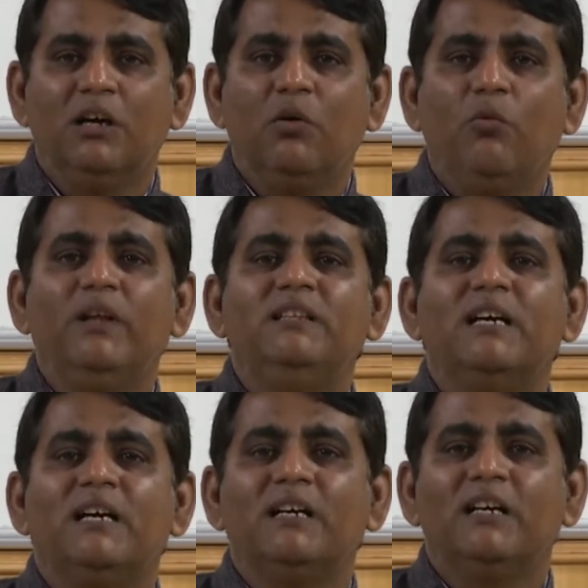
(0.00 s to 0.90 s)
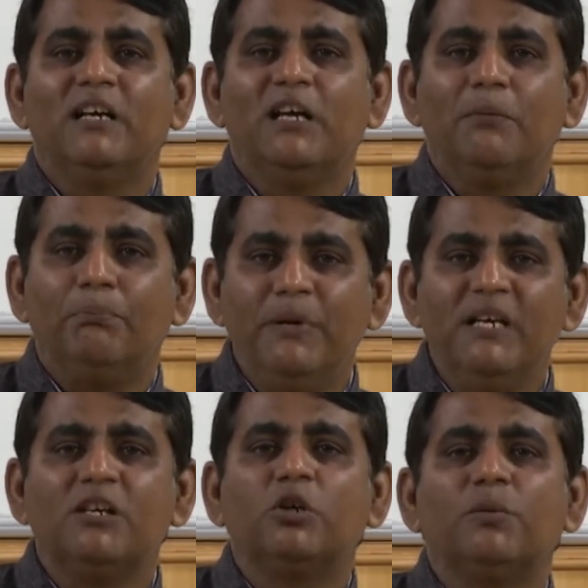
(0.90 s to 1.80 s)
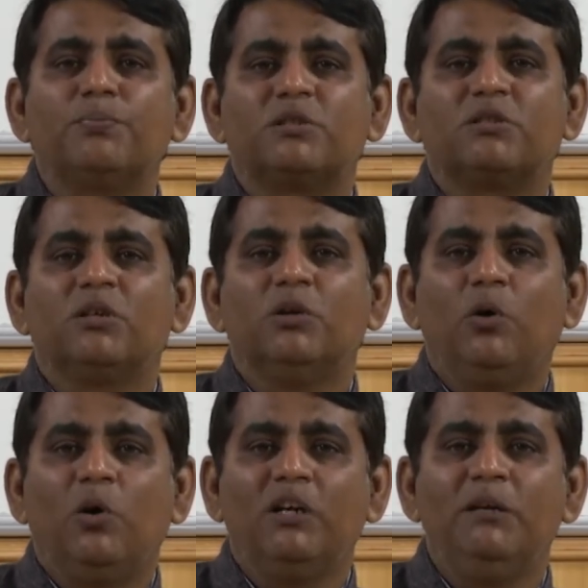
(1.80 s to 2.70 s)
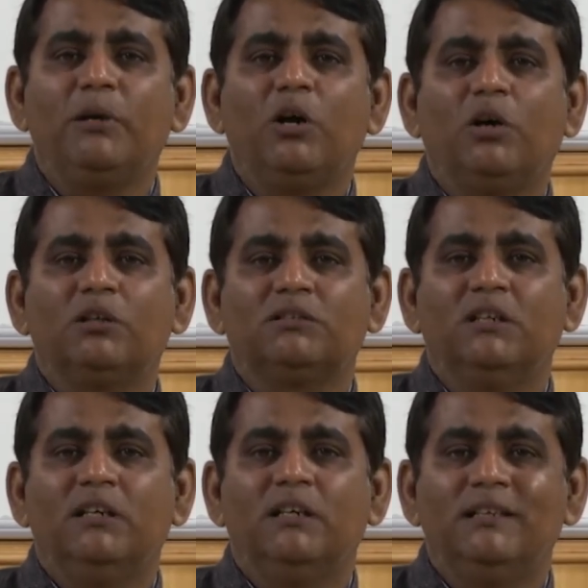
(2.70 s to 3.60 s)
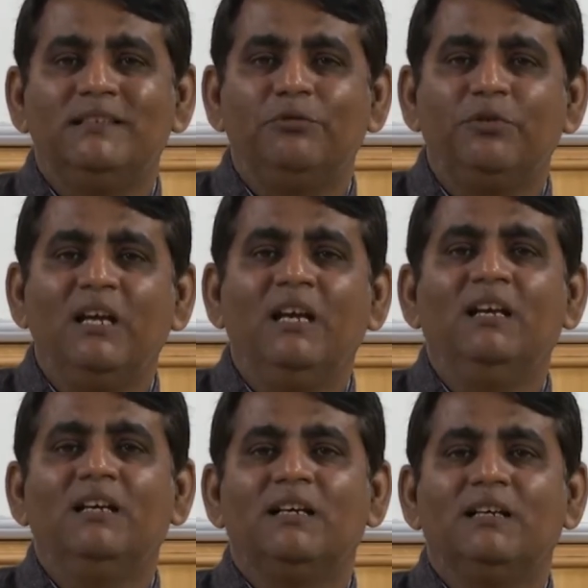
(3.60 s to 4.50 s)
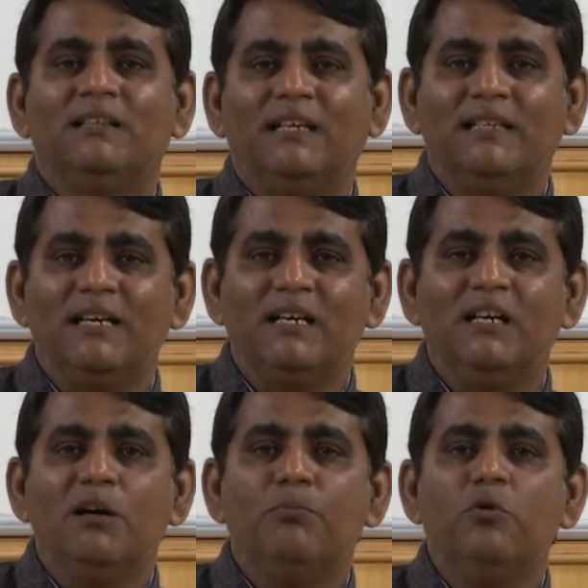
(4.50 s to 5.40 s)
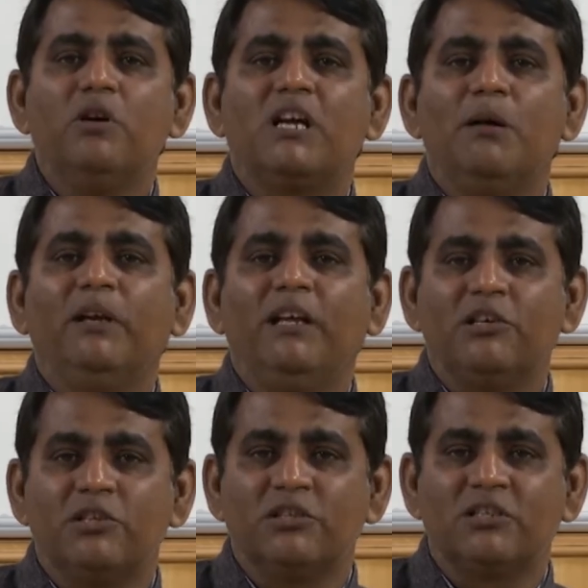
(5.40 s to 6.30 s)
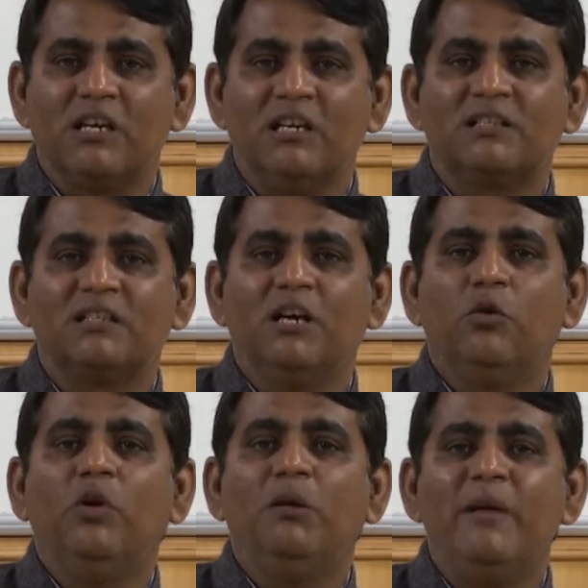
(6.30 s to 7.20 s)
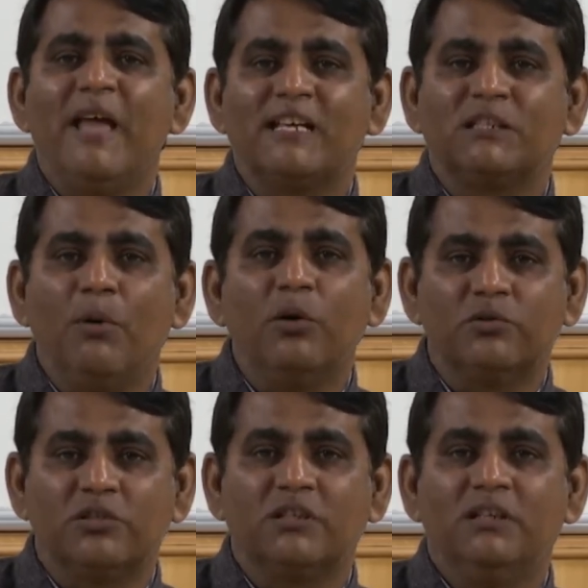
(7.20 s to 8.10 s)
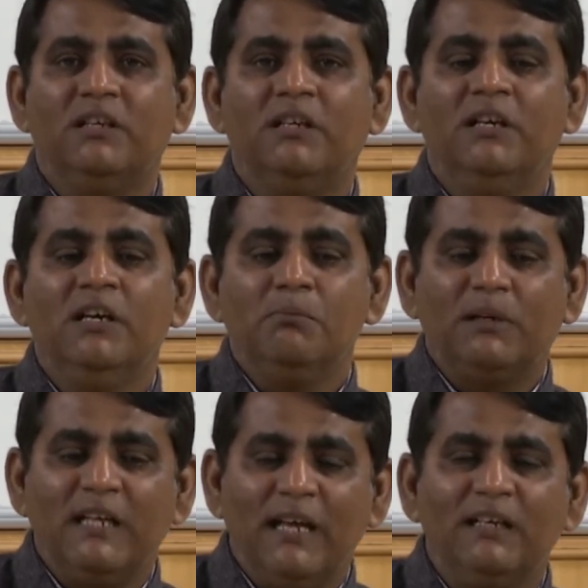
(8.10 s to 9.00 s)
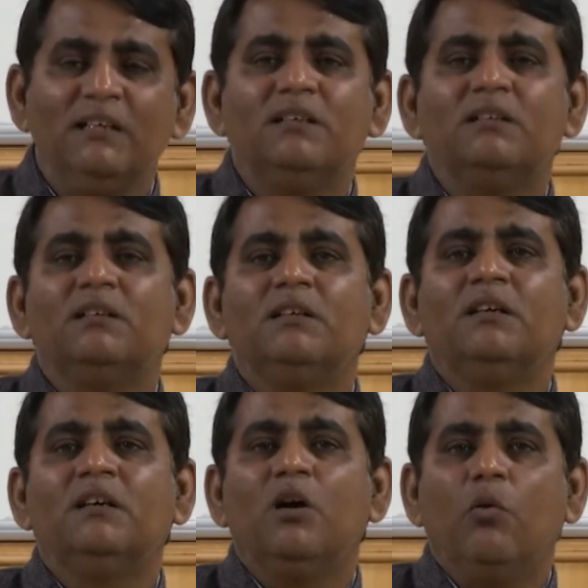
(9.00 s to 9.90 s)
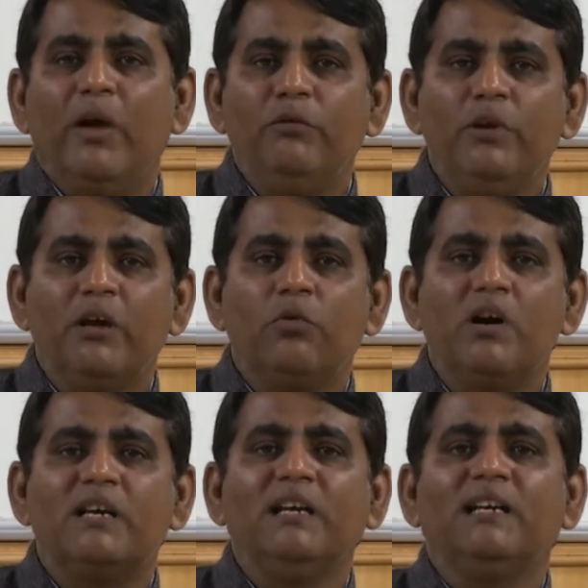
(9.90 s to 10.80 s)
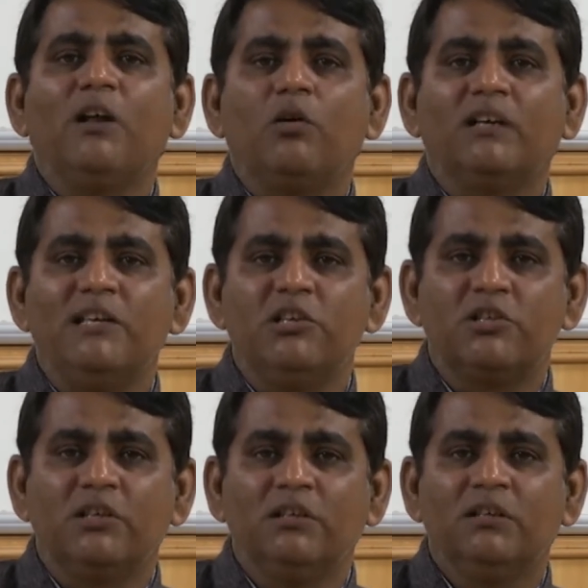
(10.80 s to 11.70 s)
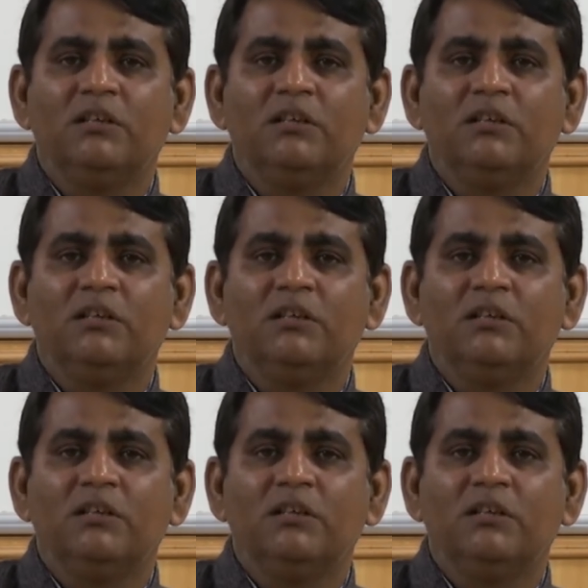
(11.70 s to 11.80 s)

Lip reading: with their peer groups only because they feel that their poor communication skills will be exposed. But then when we are working in an organization,